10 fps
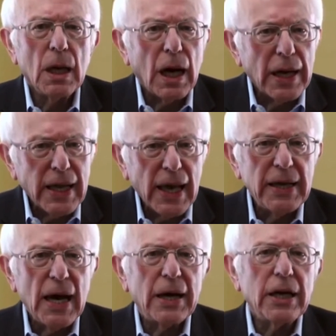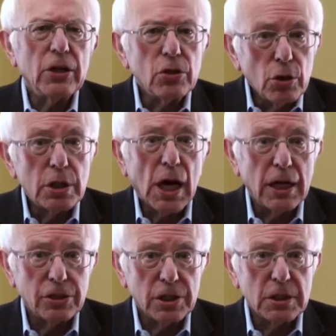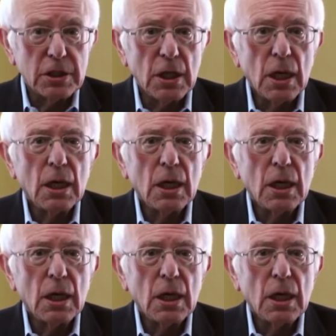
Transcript: I cannot in good conscience